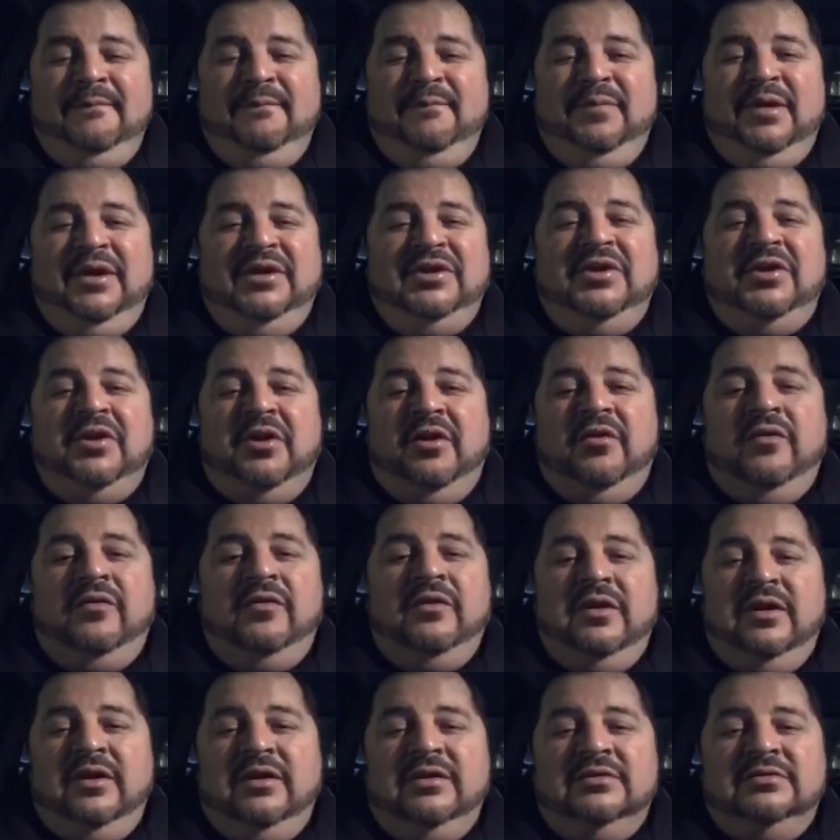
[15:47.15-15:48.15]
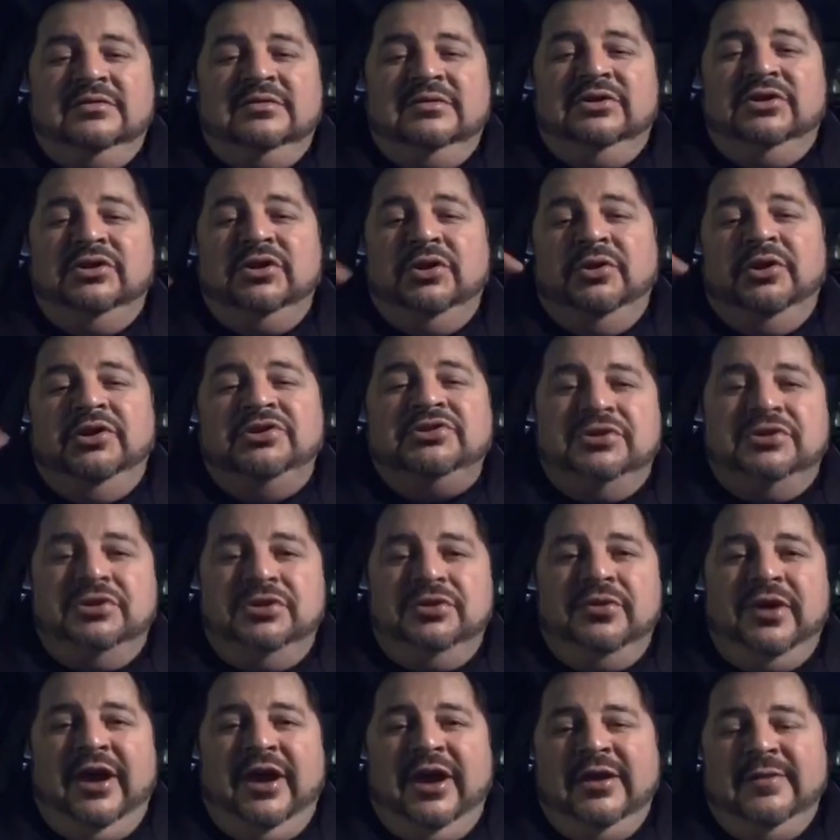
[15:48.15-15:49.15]
But kudos to
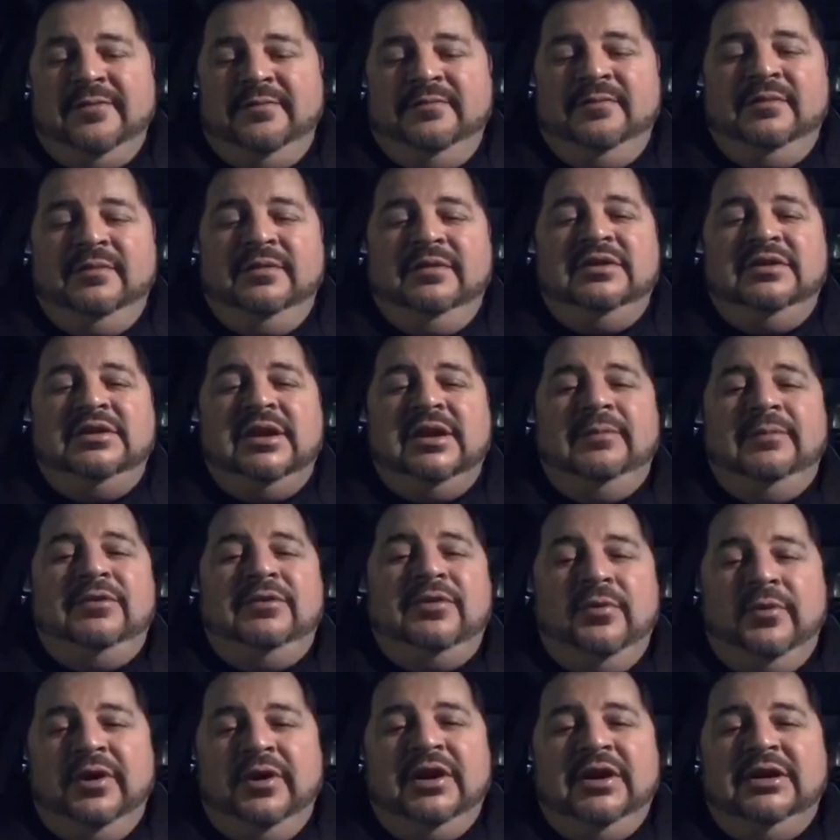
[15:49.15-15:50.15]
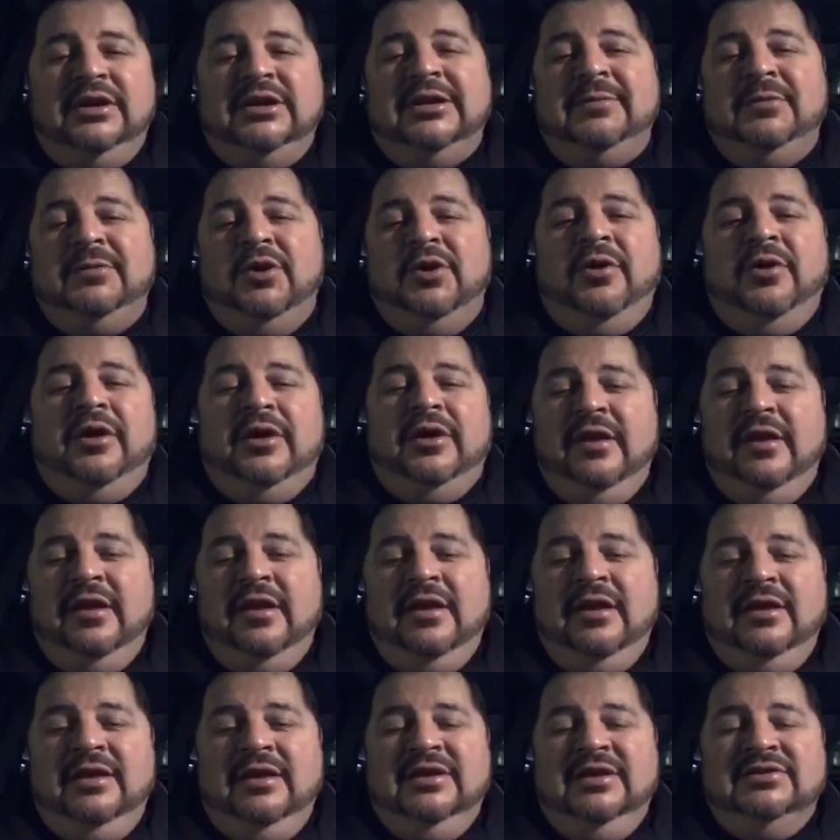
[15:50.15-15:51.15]
you, Adam. Keep doing it, keep going,
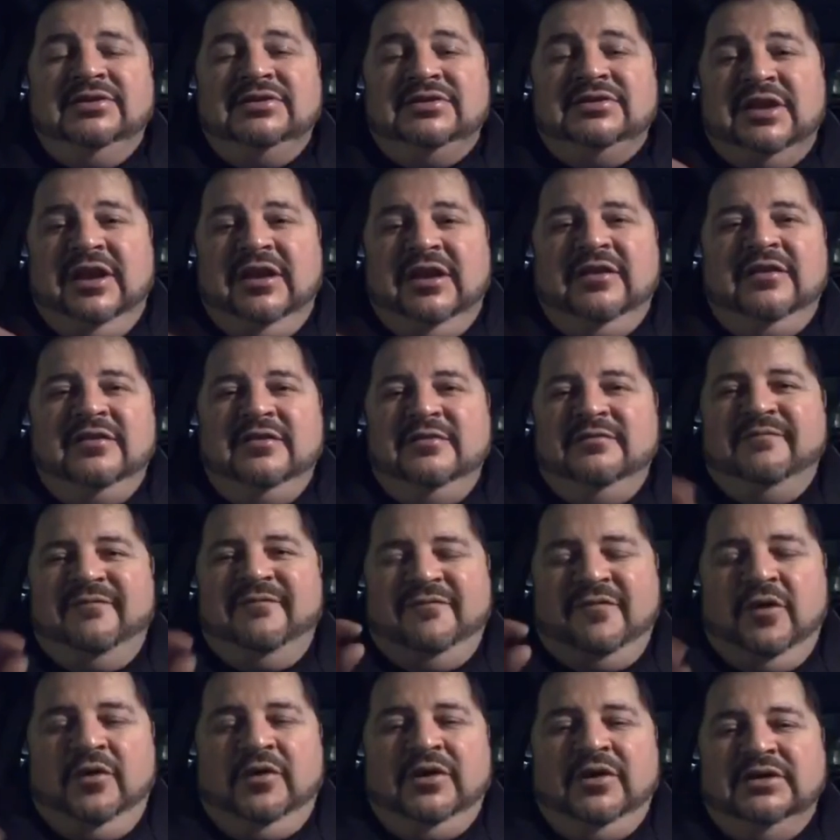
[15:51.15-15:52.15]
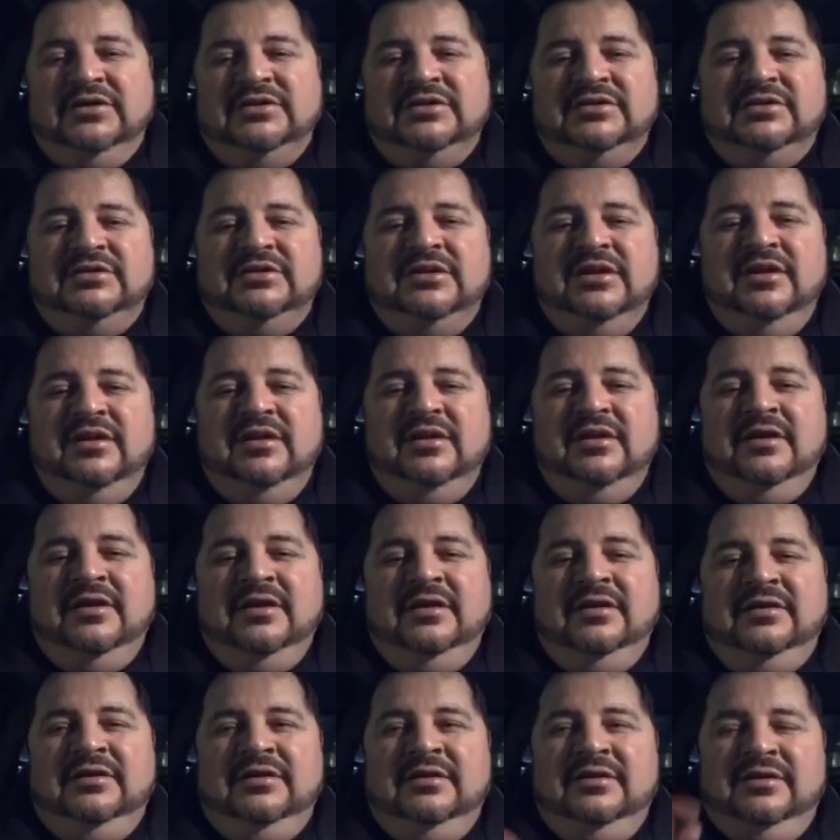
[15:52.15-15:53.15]
stay focused,
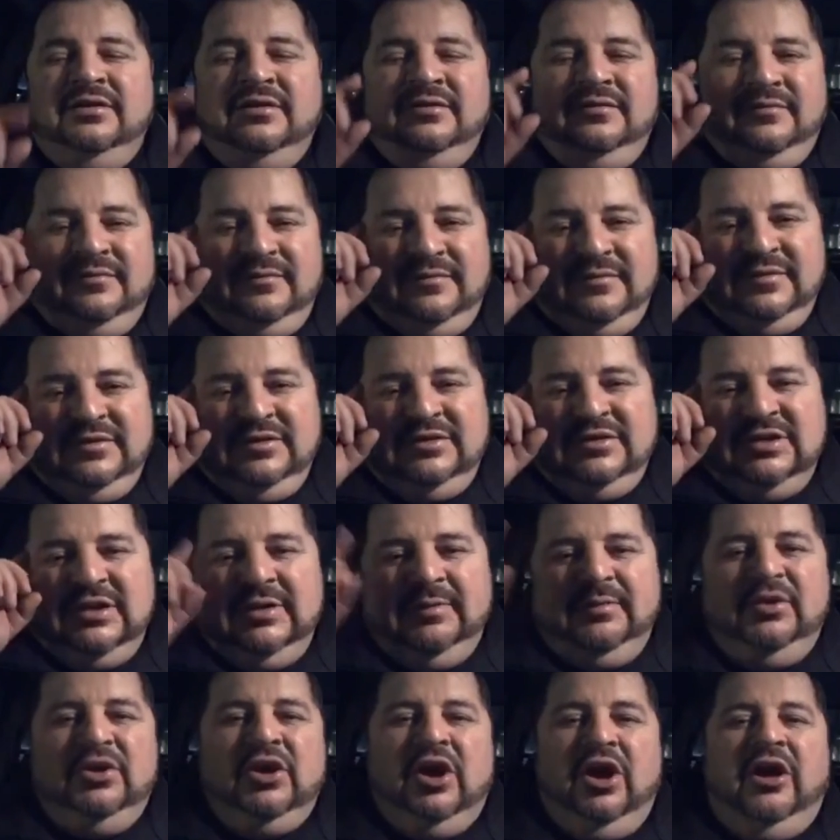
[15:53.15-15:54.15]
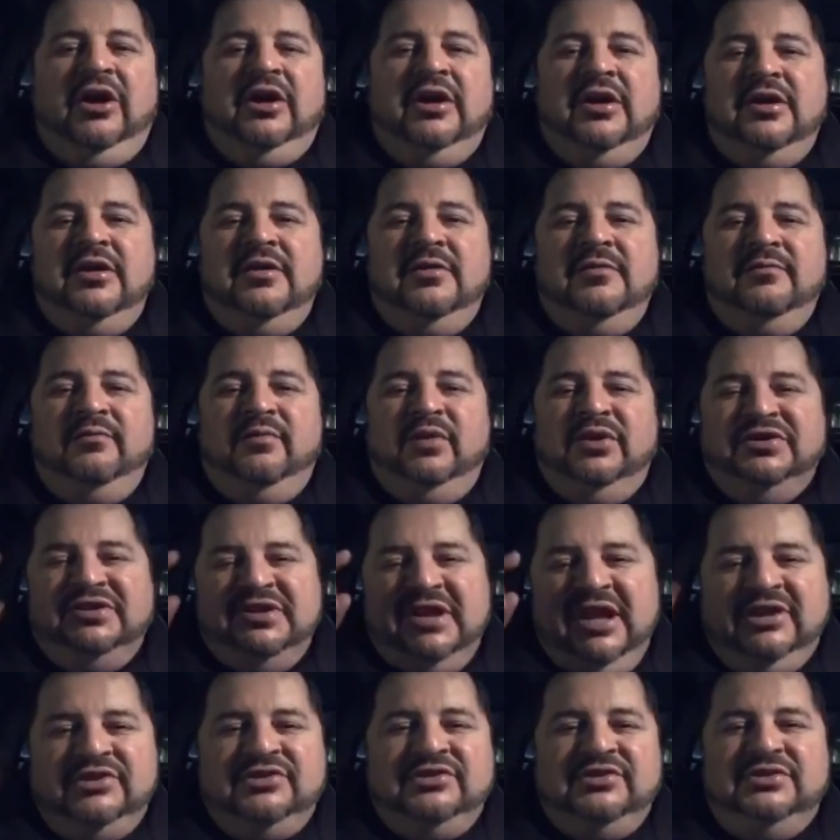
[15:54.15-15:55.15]
keep guarded,
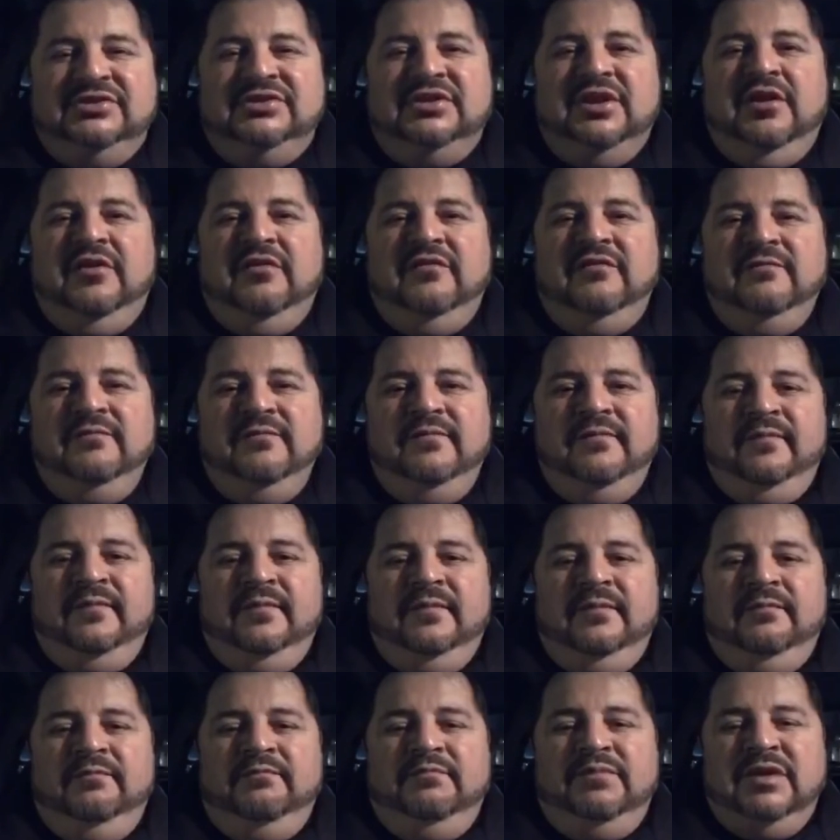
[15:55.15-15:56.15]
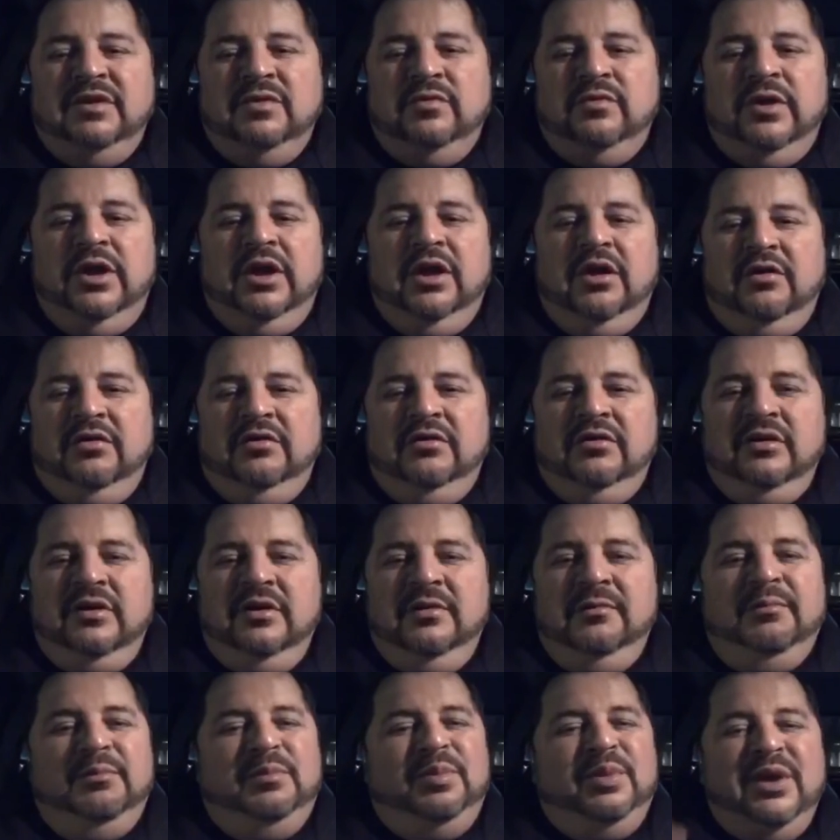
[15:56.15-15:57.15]
protect yourself, be well,
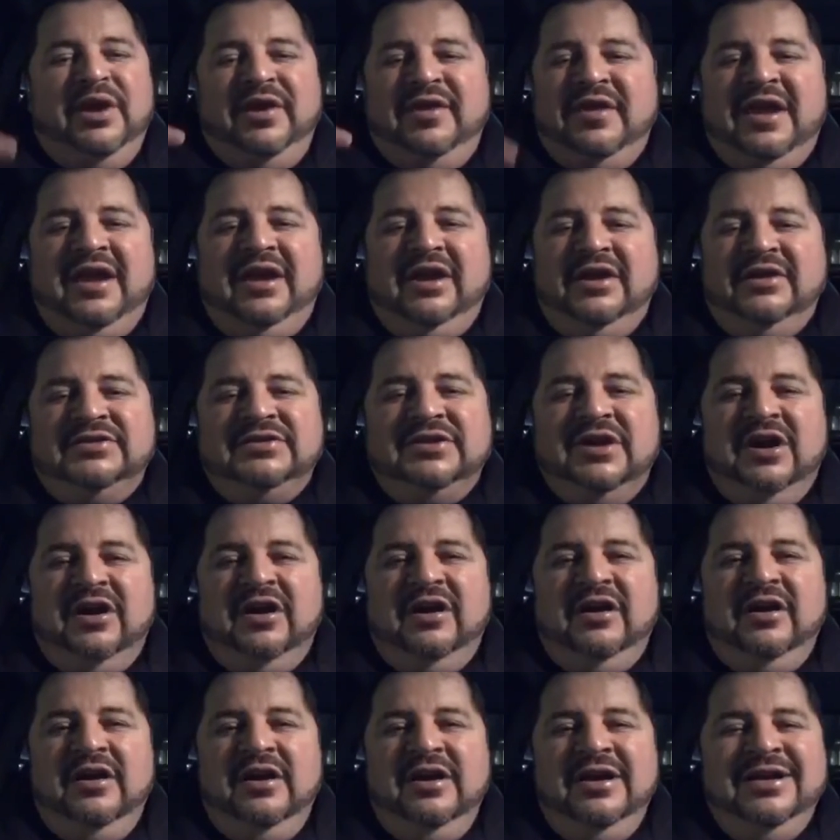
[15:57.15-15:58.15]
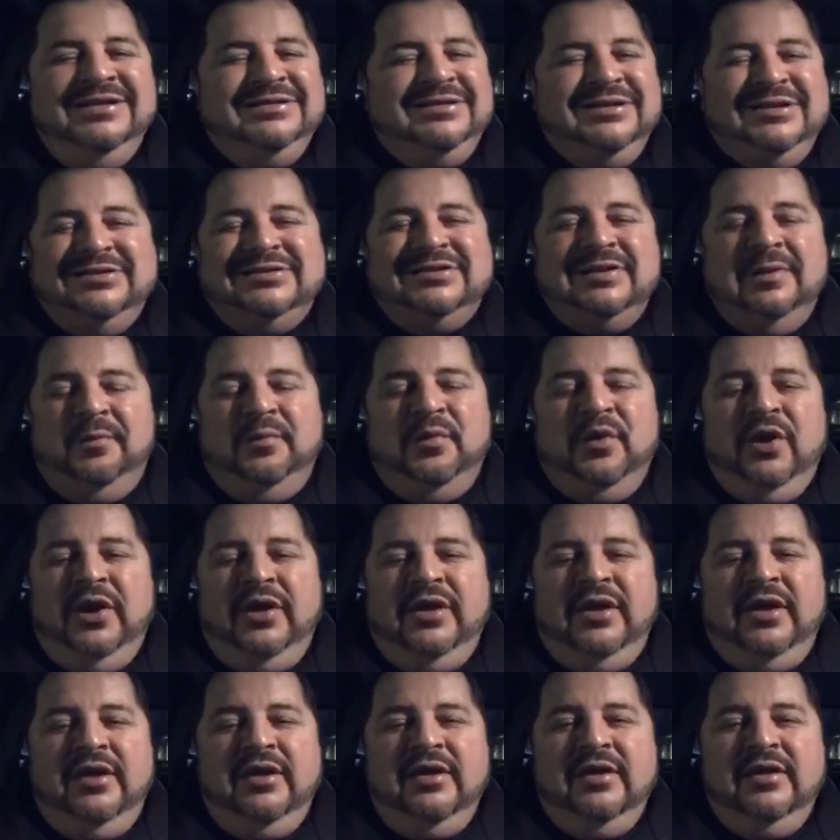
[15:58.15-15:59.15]
play that guitar, si se
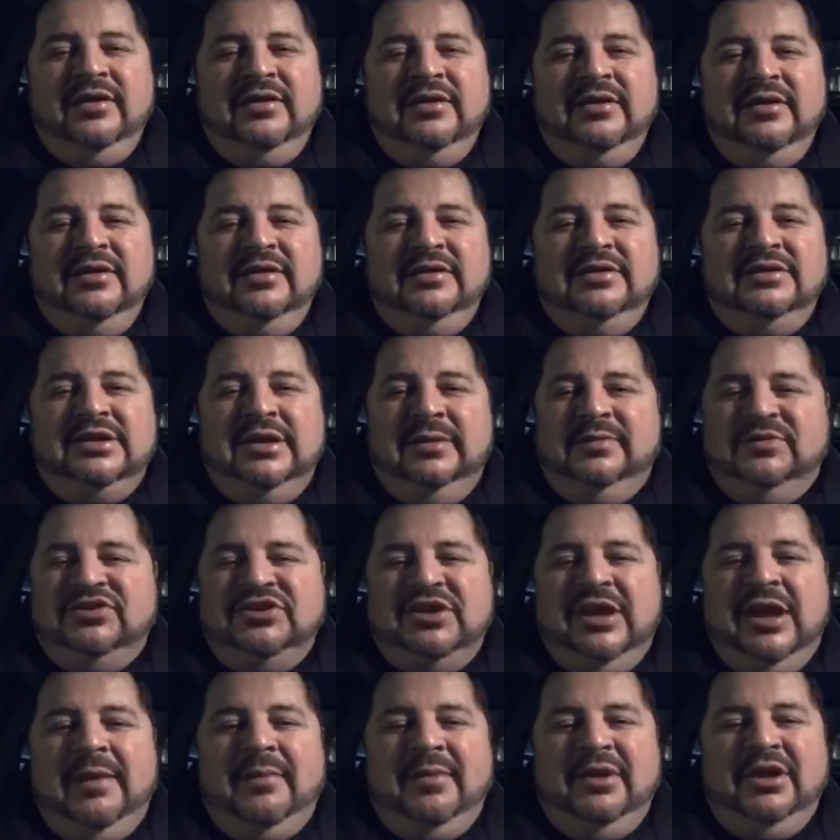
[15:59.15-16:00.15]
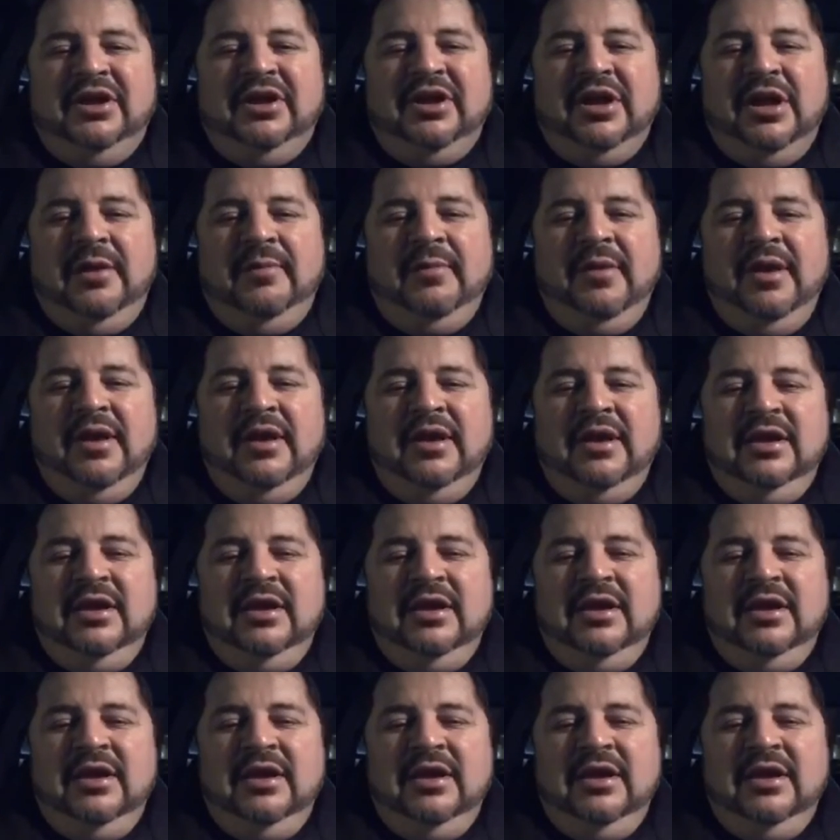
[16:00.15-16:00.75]
puede, keep jamming it up,